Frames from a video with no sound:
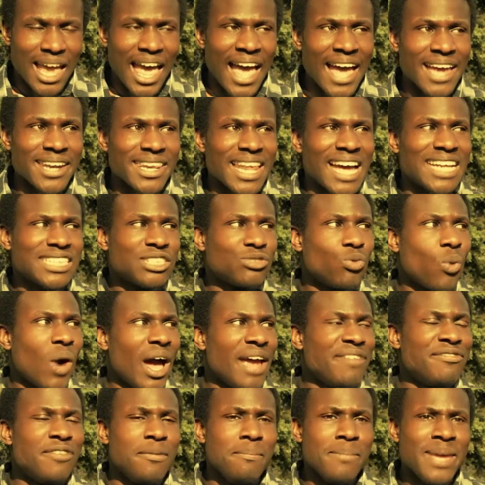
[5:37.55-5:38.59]
And that's
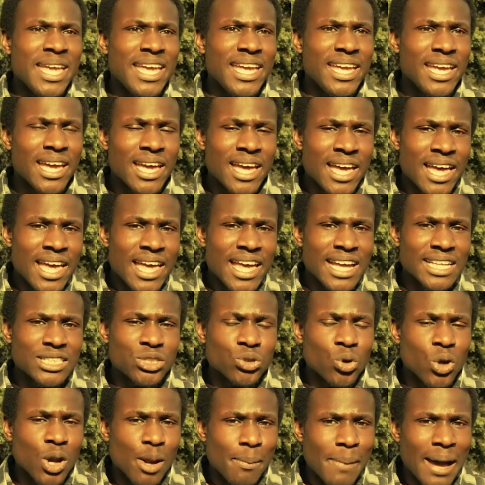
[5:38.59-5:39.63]
why, for me,
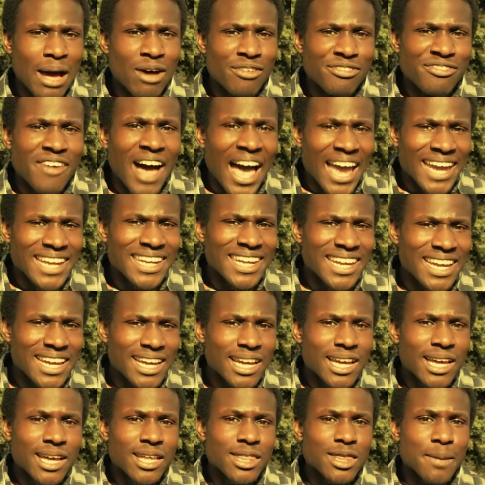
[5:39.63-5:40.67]
it's all about
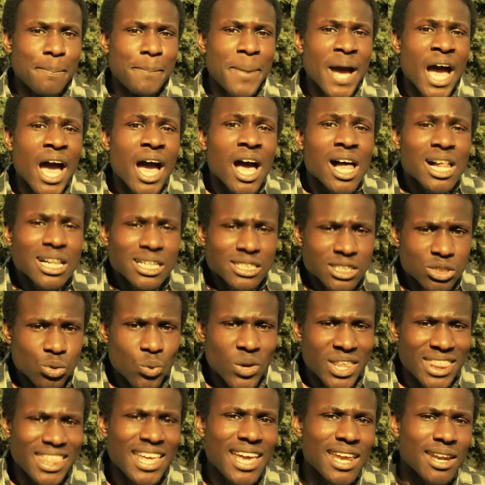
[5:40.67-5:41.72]
finding the pearls
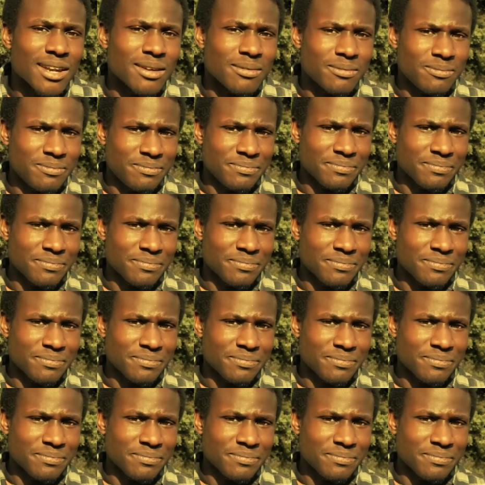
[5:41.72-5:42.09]
within.